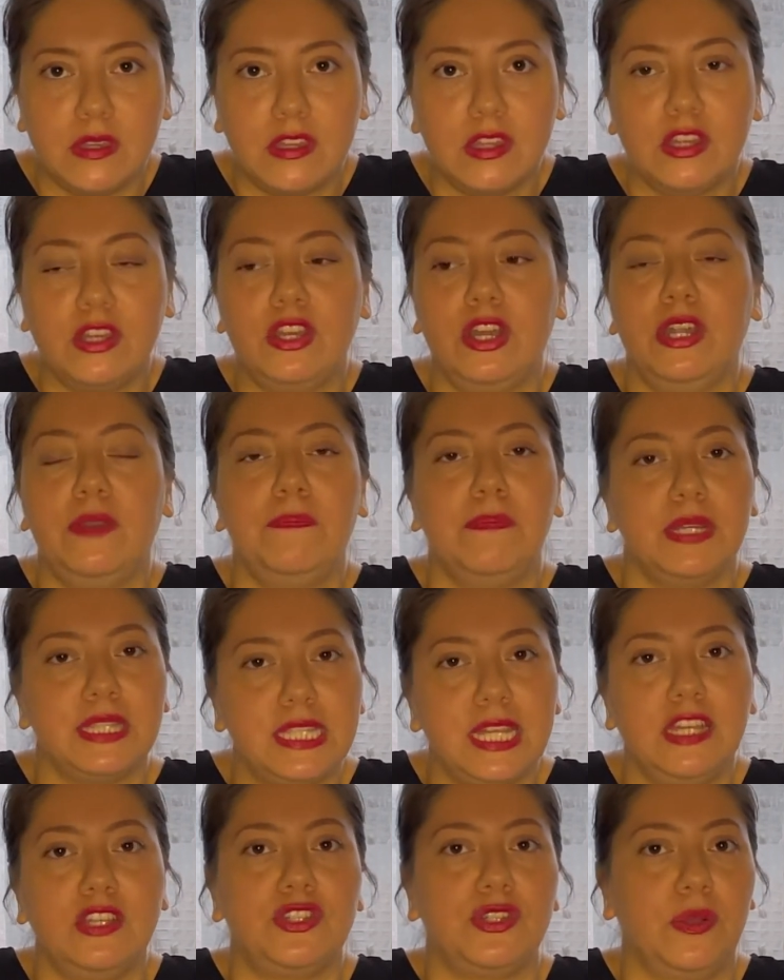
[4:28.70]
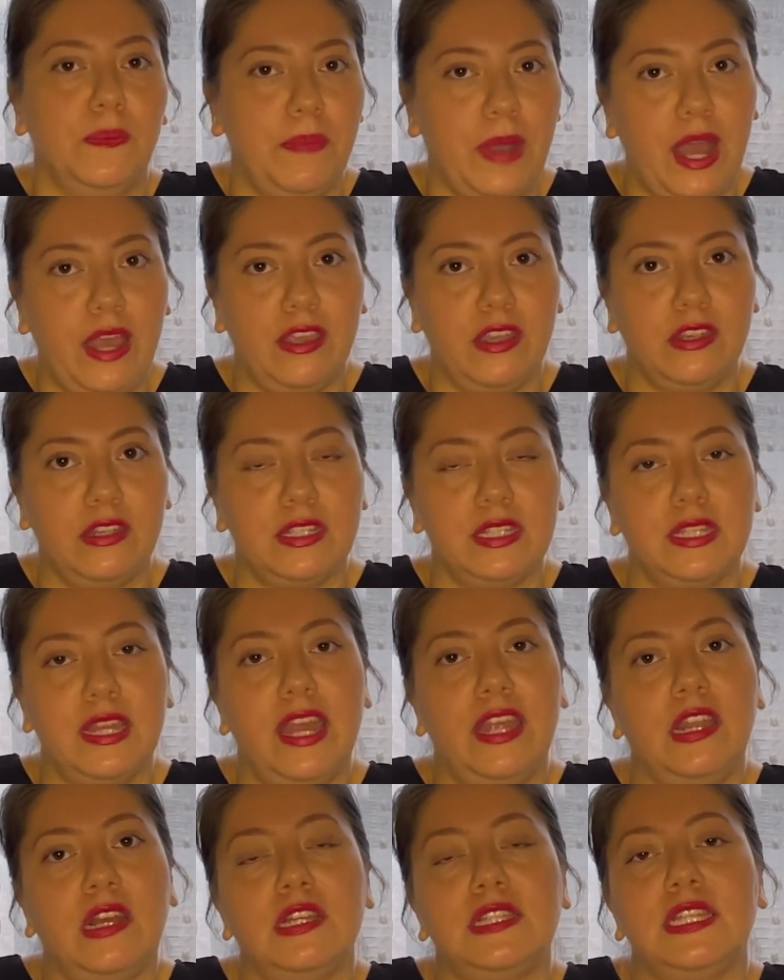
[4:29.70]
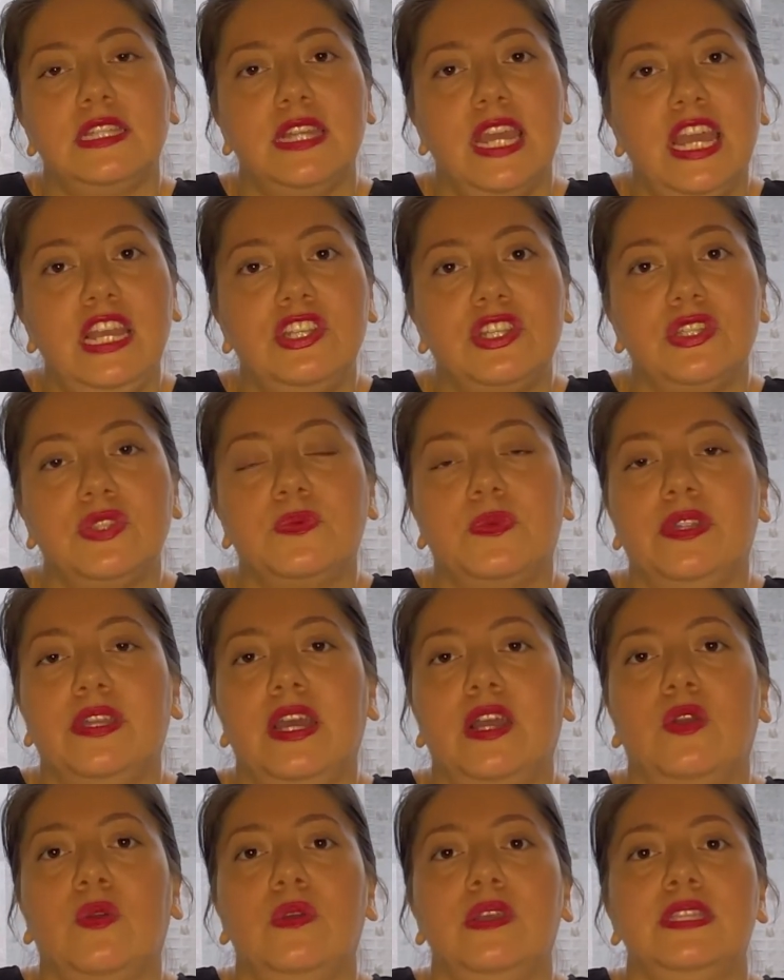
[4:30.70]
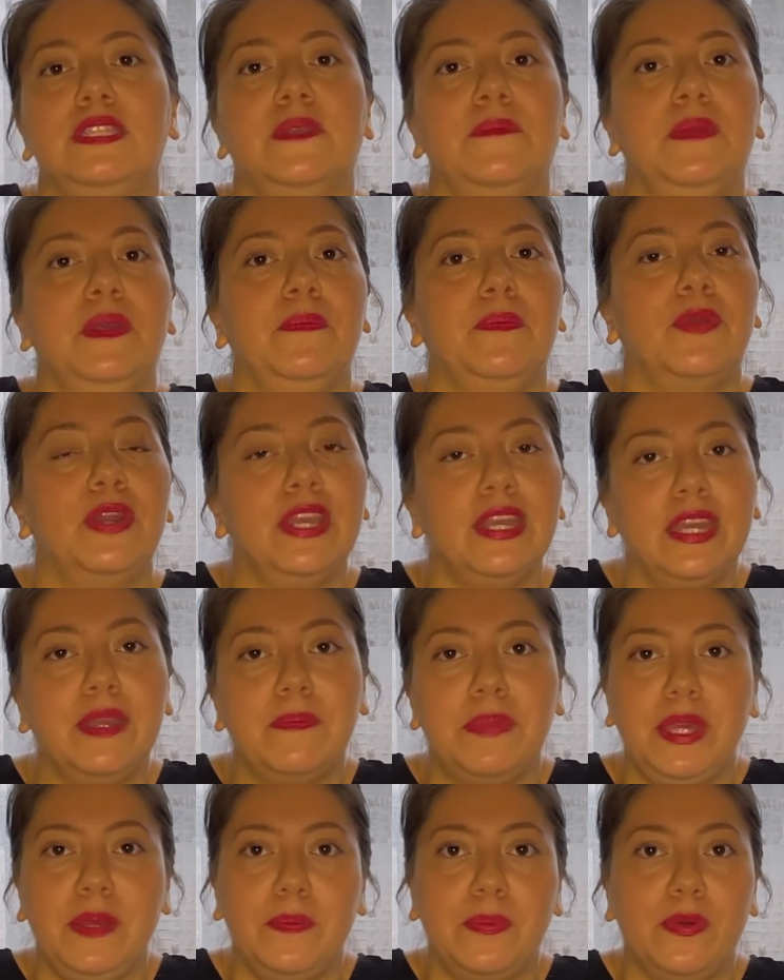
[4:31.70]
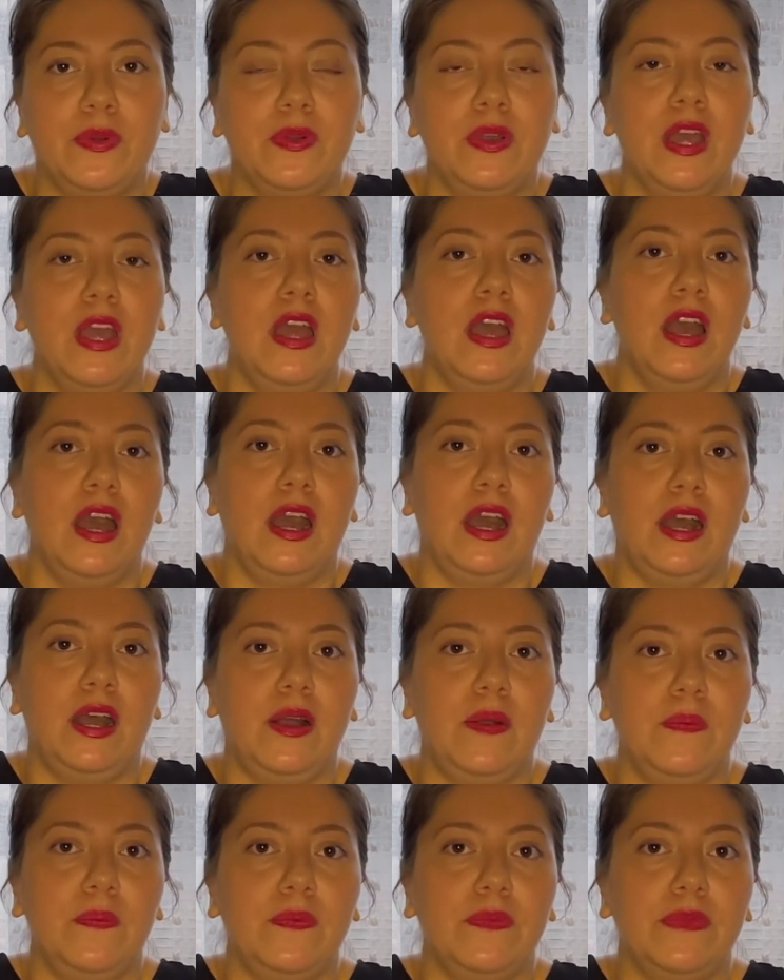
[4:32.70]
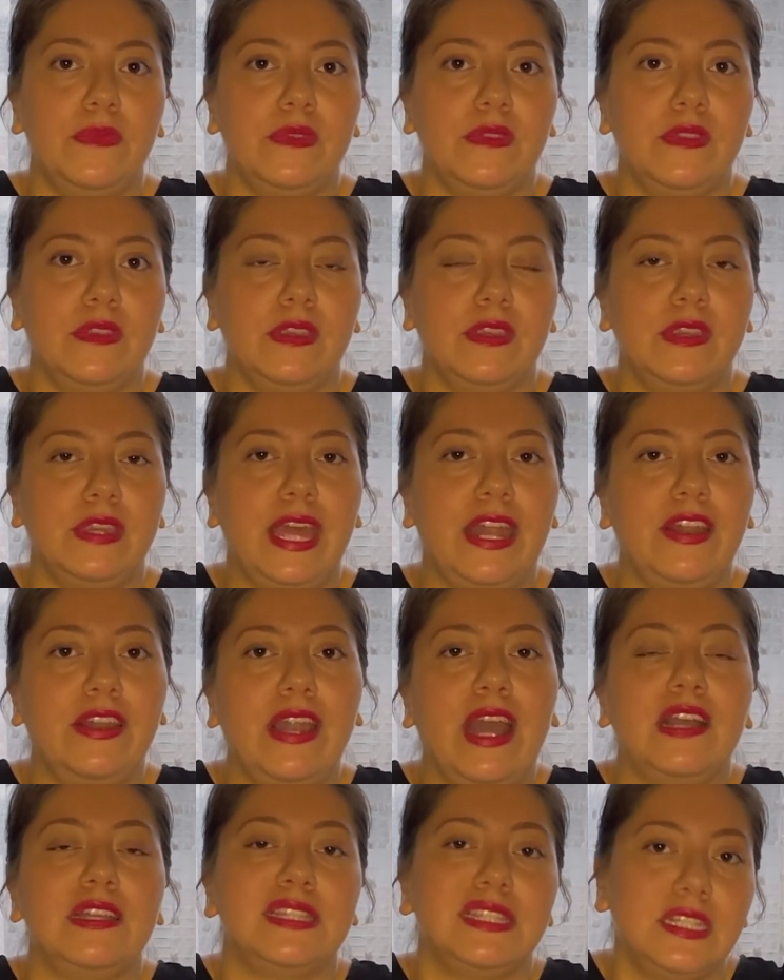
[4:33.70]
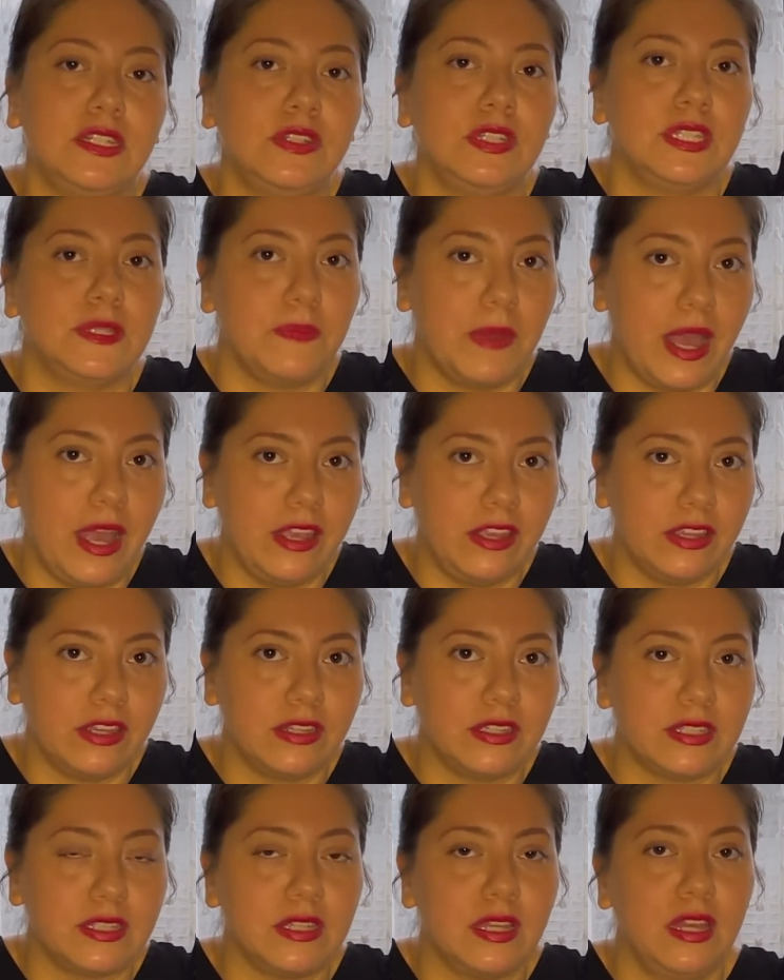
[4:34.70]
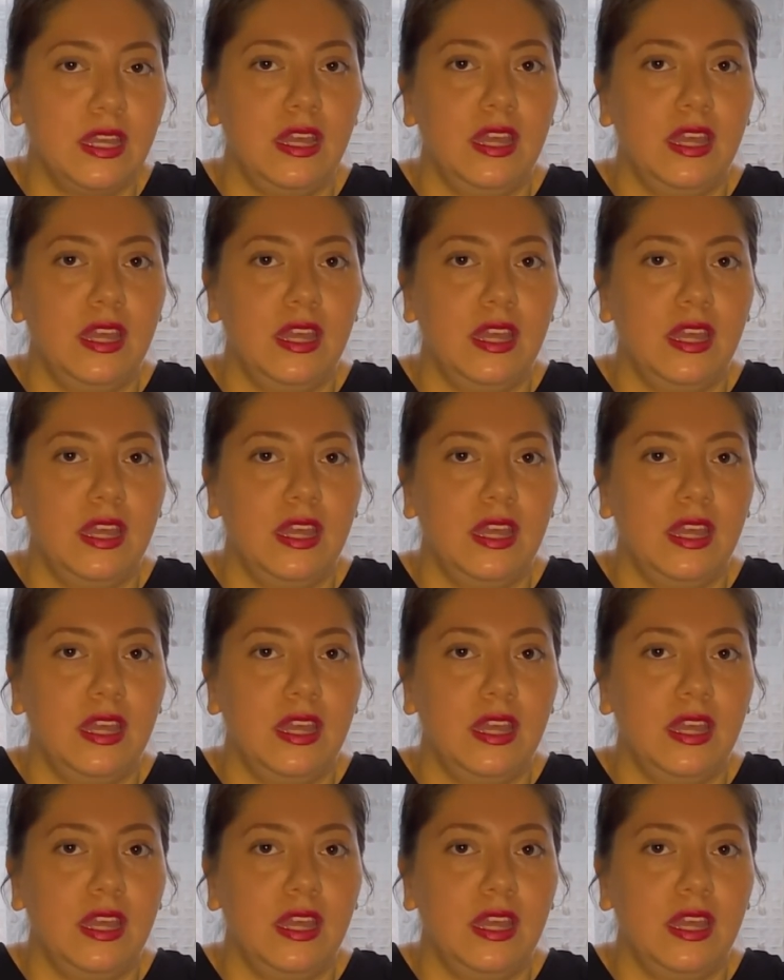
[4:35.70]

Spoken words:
good potential buyers. And us as agents, we're not going to be bringing people that are not serious buyers